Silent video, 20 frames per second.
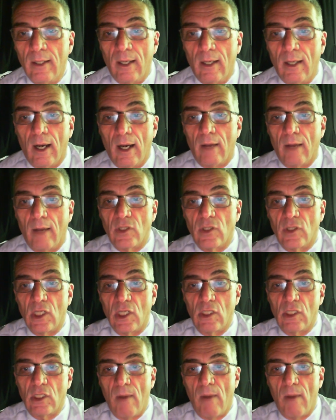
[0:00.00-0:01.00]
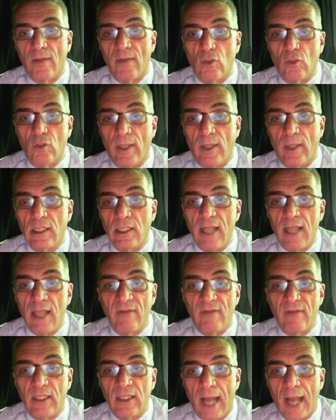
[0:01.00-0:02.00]
Uh, the system on the
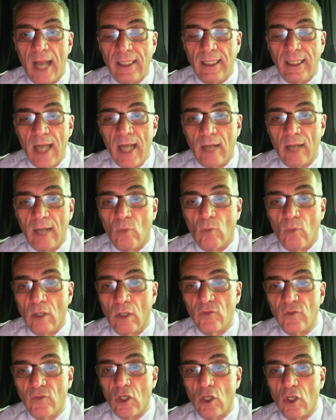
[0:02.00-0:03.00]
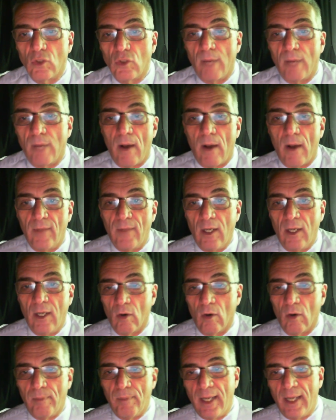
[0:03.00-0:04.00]
twenty-seventh, ninety-nine Wolves, shows up on the
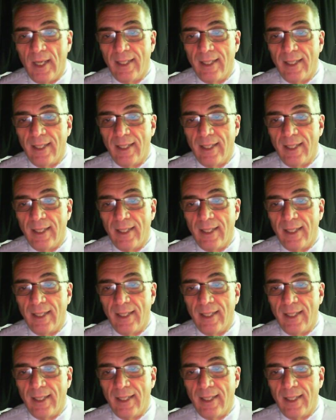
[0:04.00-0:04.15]
European.